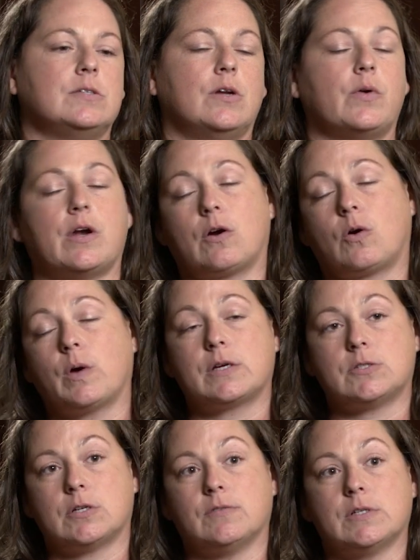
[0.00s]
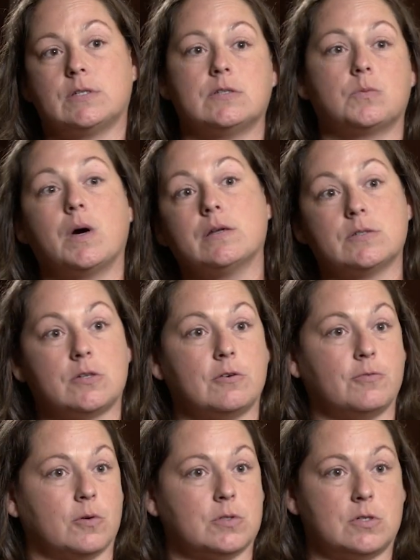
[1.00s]
in our quick service as well as our
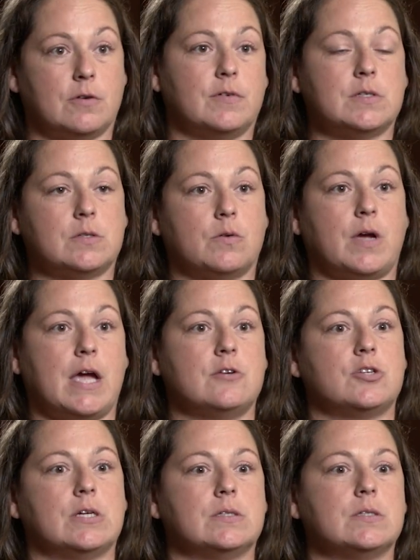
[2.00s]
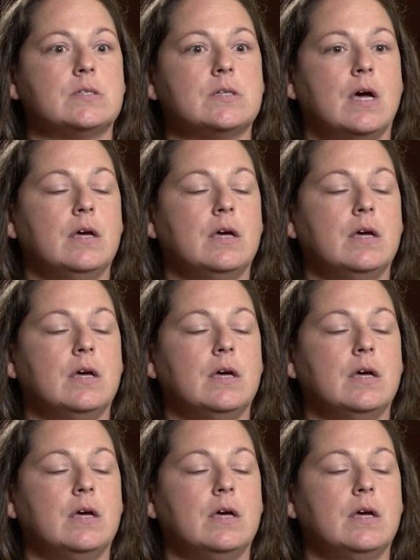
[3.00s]
full service locations,